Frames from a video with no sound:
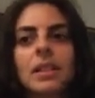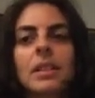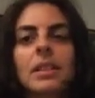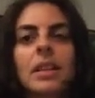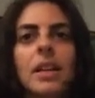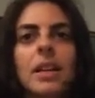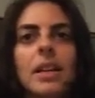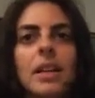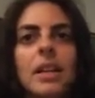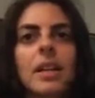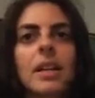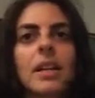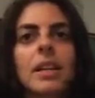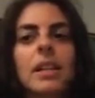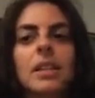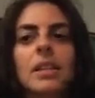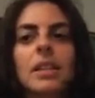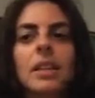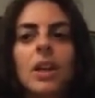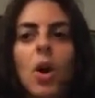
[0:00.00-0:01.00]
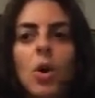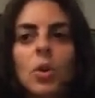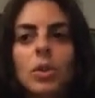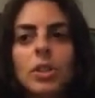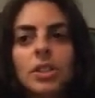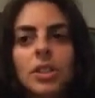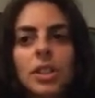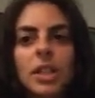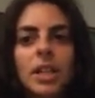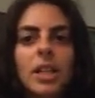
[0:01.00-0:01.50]
like the
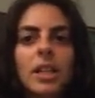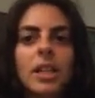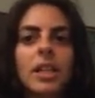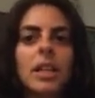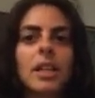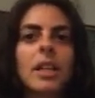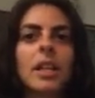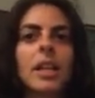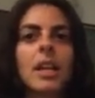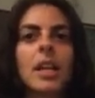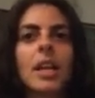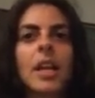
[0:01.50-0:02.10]
ocean,